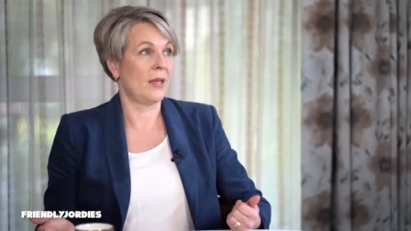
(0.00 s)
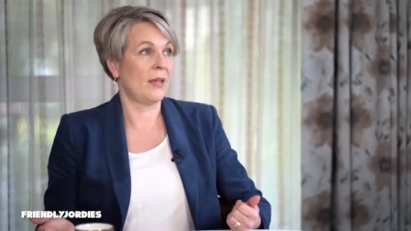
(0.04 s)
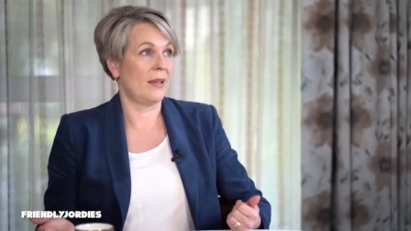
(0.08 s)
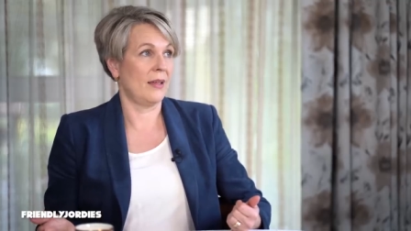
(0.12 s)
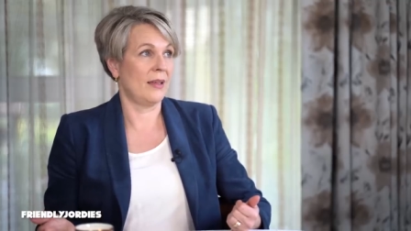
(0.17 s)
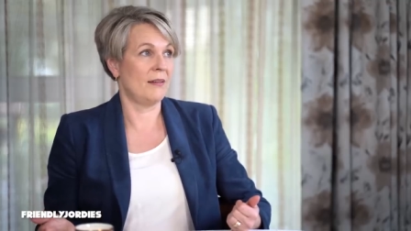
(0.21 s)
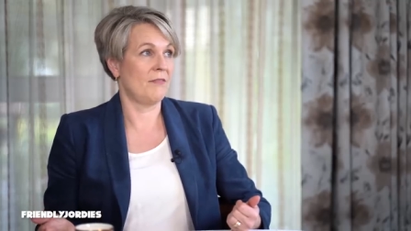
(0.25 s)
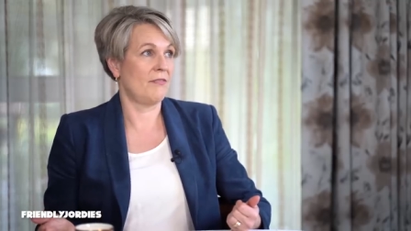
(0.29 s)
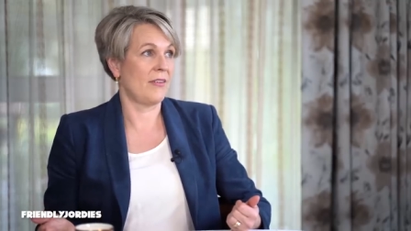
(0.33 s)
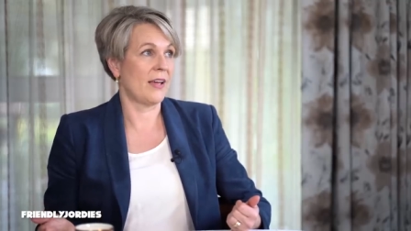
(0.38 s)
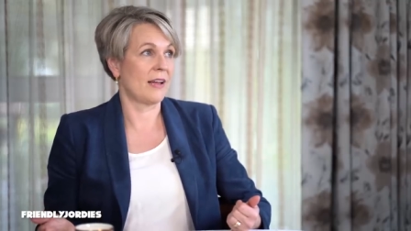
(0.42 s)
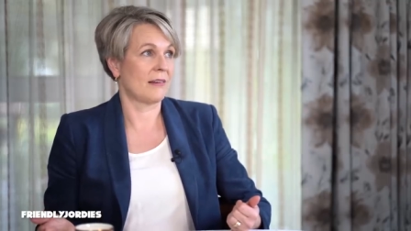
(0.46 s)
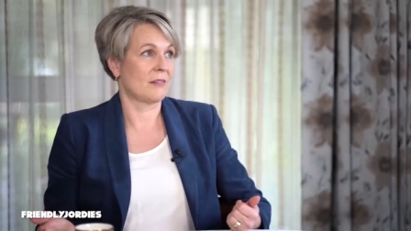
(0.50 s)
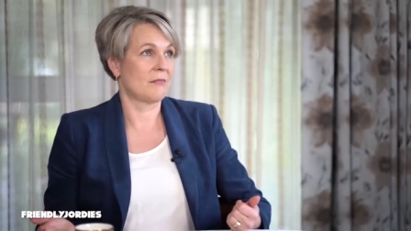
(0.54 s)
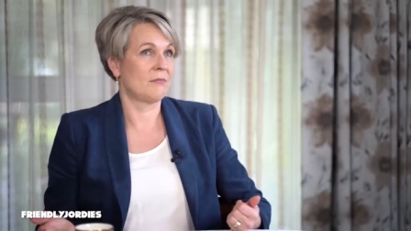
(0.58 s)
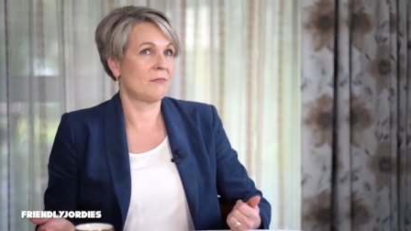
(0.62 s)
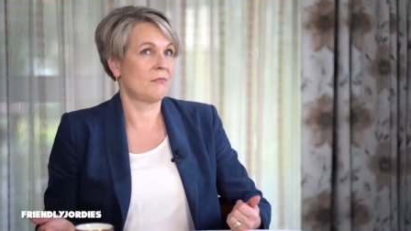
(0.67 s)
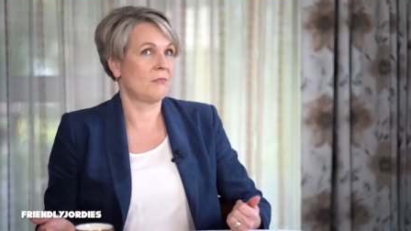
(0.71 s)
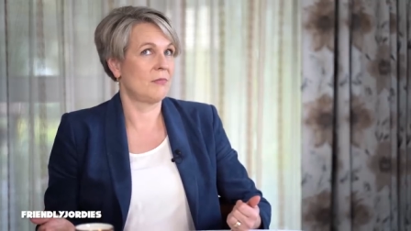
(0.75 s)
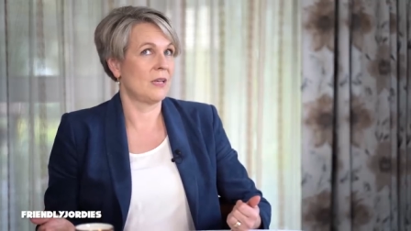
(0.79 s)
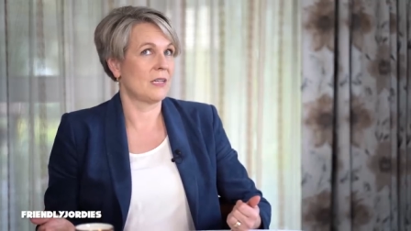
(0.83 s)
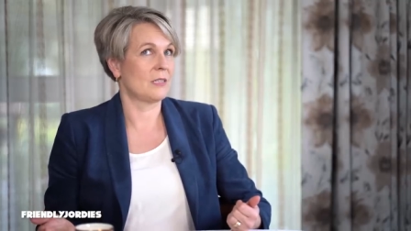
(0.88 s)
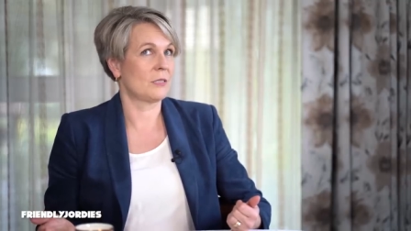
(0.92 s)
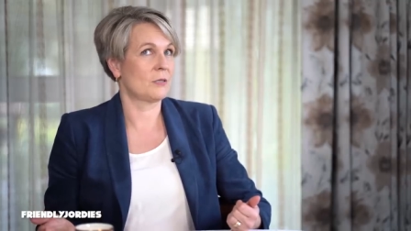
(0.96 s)
Uh, in fact,
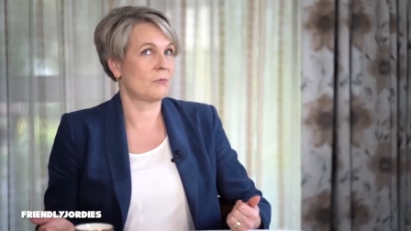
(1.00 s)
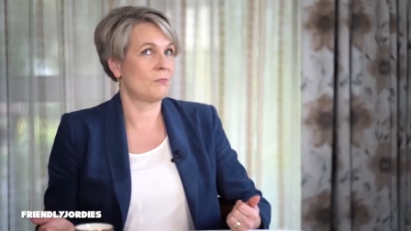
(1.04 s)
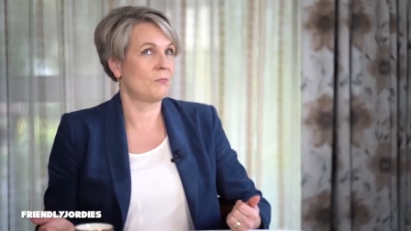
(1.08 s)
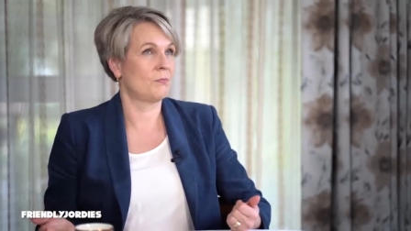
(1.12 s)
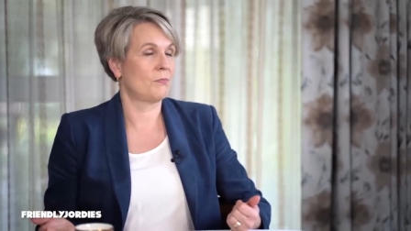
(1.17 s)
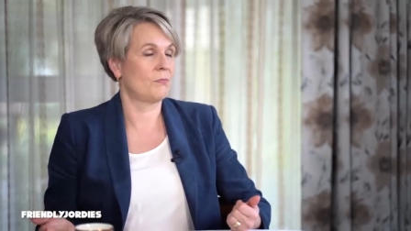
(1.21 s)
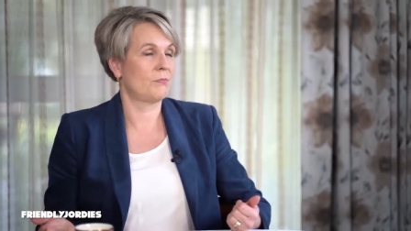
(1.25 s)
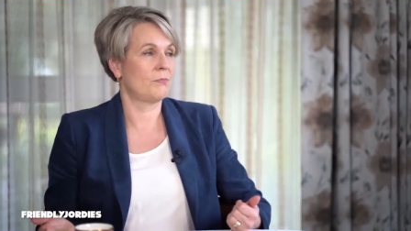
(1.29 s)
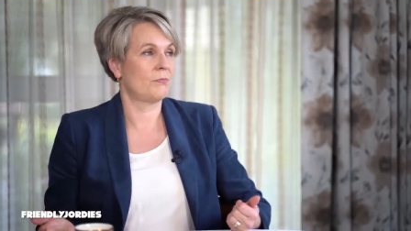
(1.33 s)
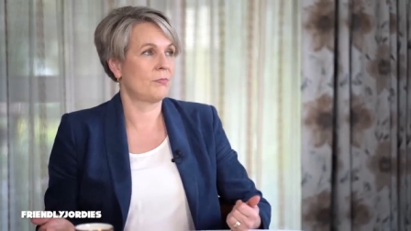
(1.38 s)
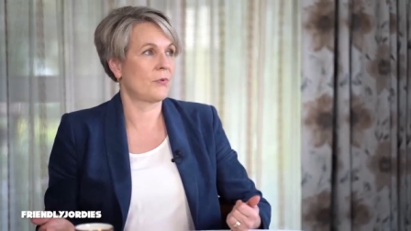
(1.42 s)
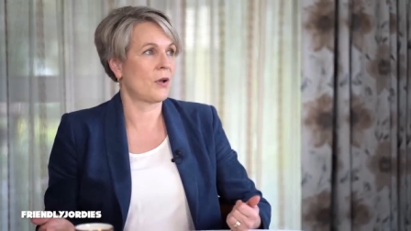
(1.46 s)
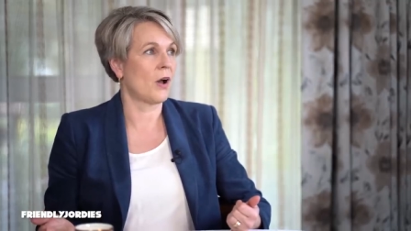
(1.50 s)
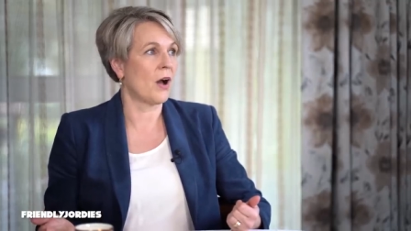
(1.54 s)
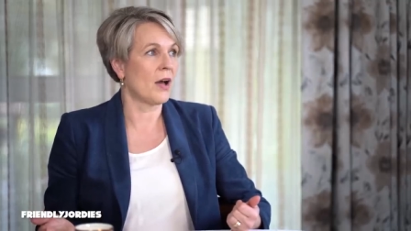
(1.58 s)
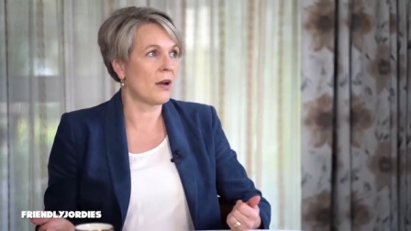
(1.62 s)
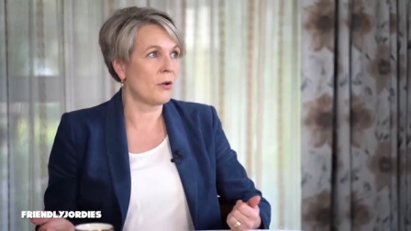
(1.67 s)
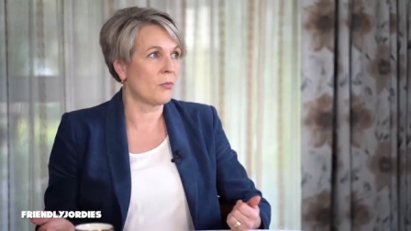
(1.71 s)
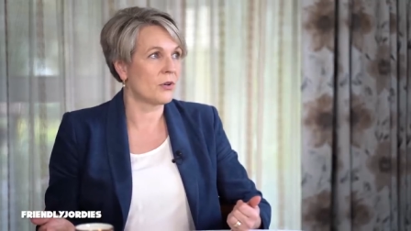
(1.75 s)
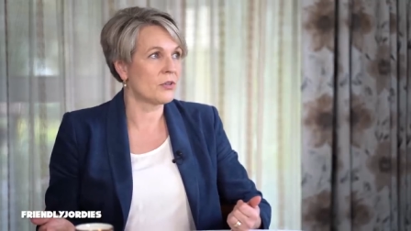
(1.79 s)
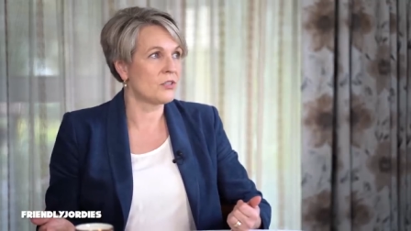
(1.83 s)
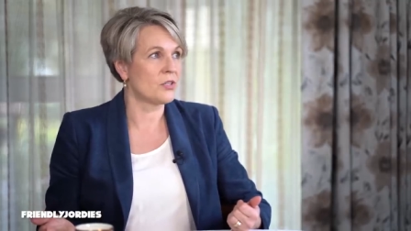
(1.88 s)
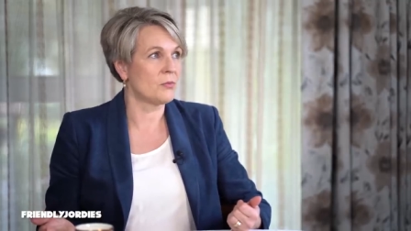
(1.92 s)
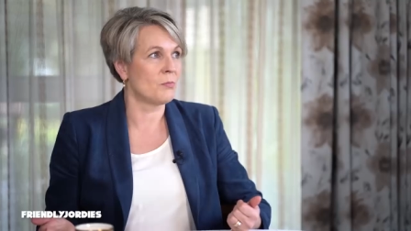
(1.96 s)
that's kind
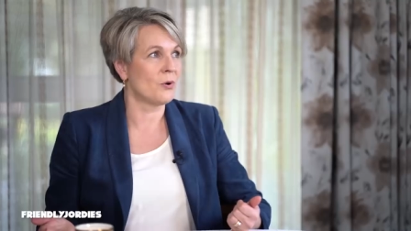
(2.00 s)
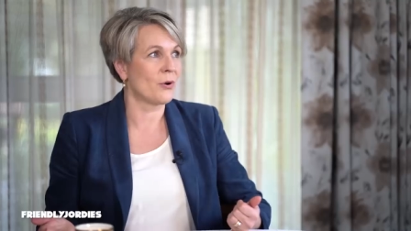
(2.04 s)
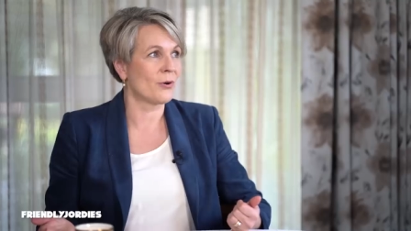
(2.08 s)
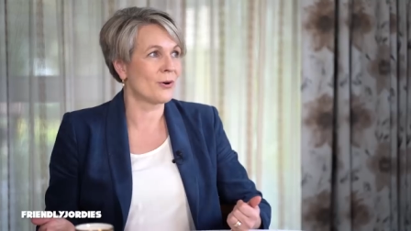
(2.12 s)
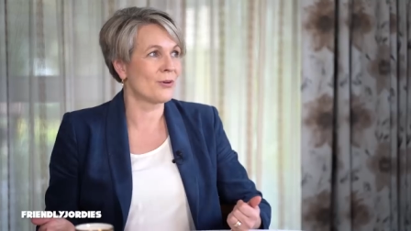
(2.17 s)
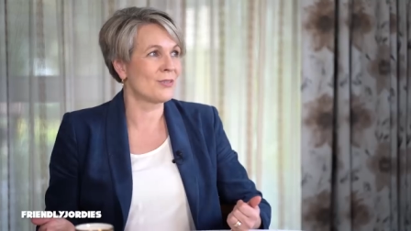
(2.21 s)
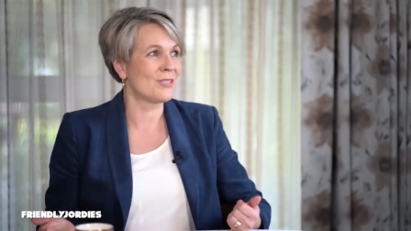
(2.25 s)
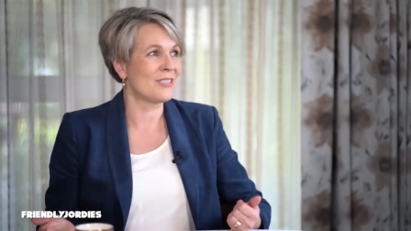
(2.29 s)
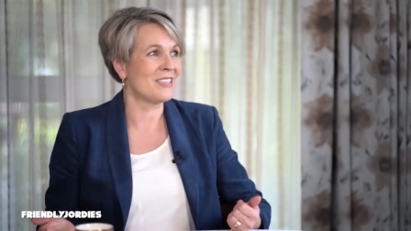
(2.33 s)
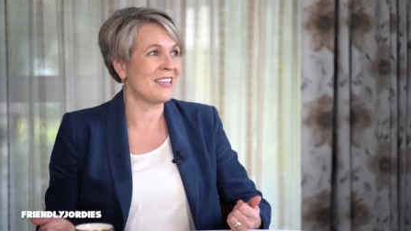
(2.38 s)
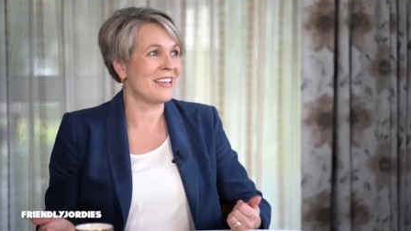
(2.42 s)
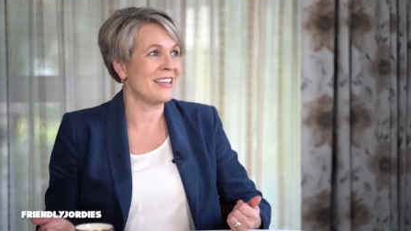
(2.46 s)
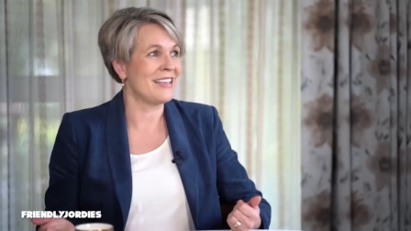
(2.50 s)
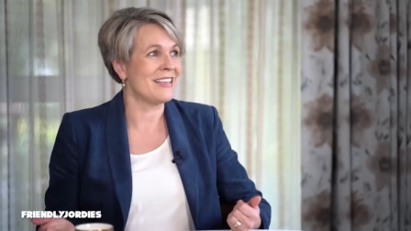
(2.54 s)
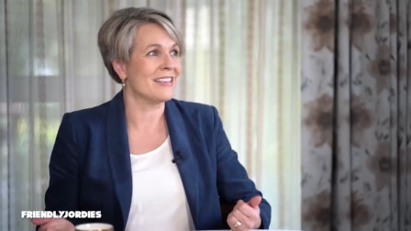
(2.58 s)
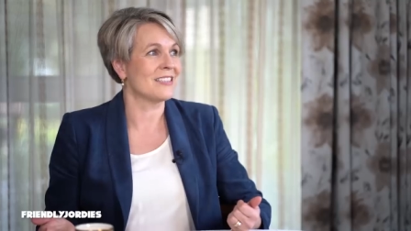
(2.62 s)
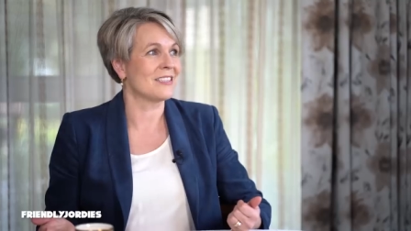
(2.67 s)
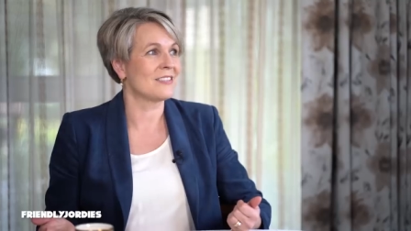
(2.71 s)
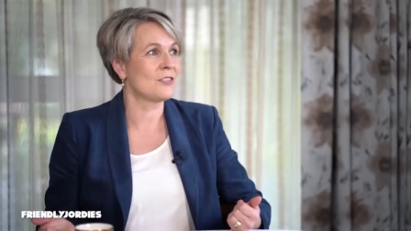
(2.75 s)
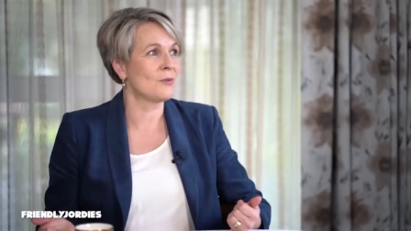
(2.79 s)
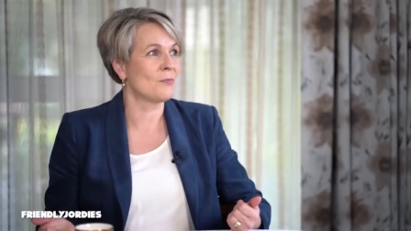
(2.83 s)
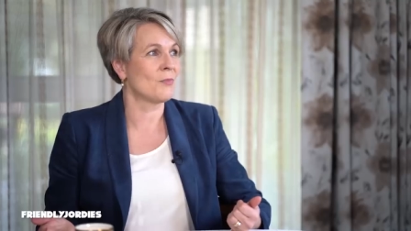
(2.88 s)
of what democracy is.